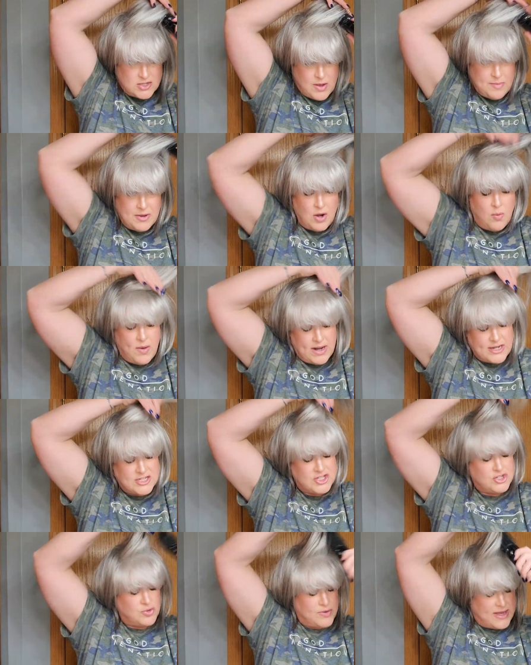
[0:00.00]
So I'm going to
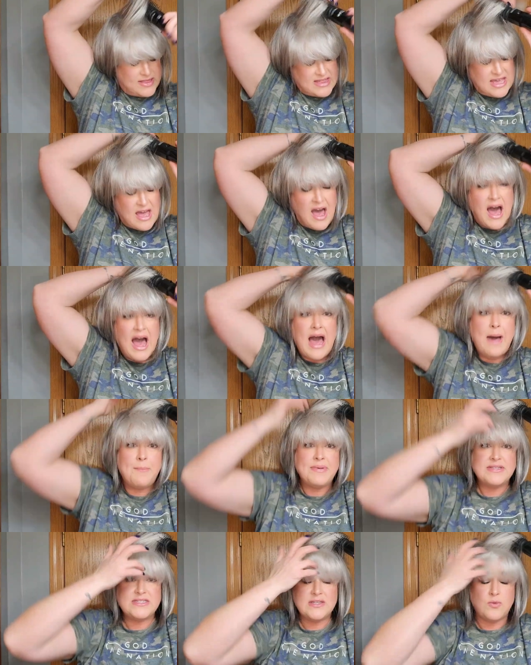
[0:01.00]
want to do it the
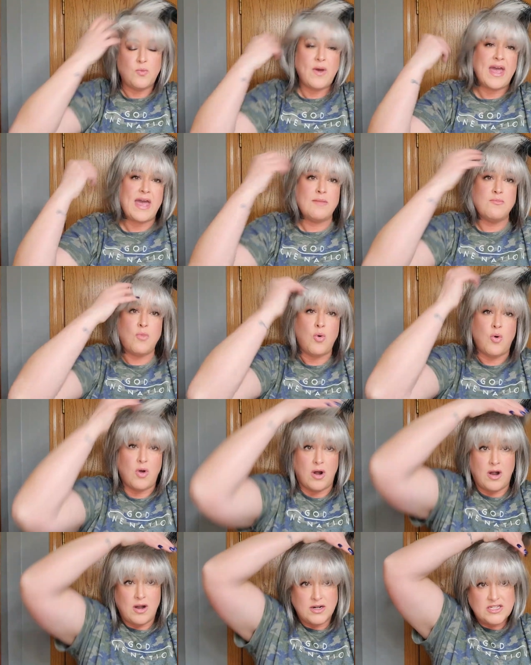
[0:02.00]
opposite way
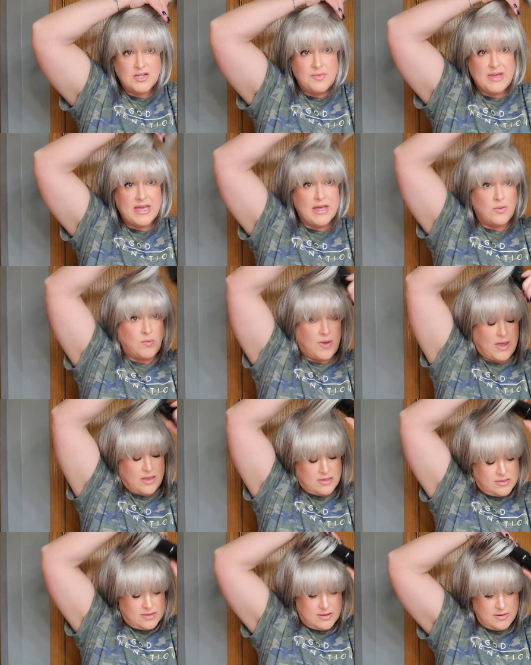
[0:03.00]
more to begin
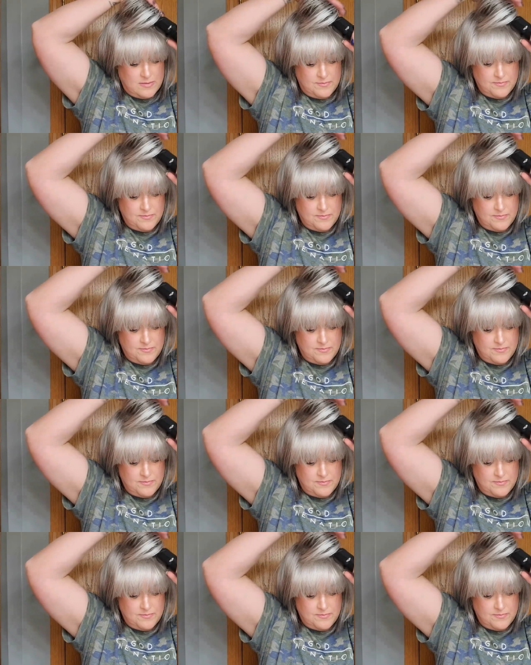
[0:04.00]
with.